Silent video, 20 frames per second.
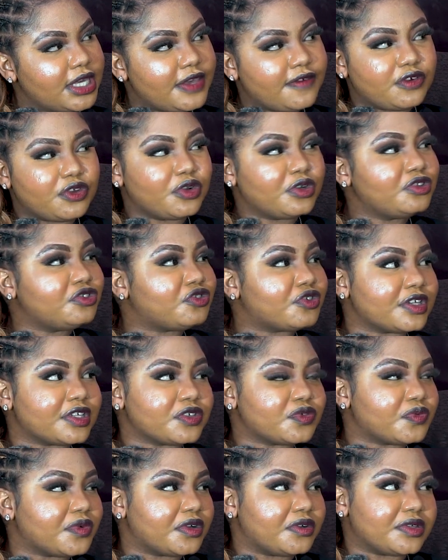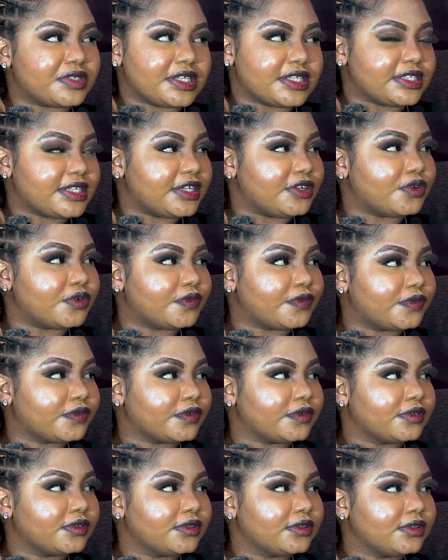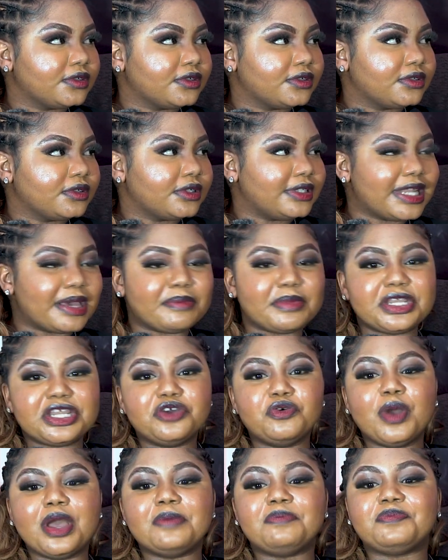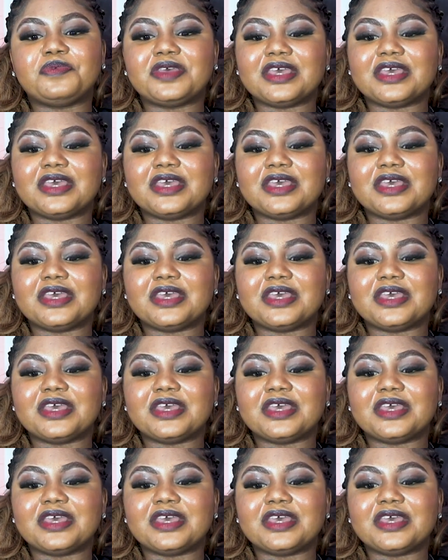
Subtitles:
If you don't dress well, it's a turn off. It's not nice.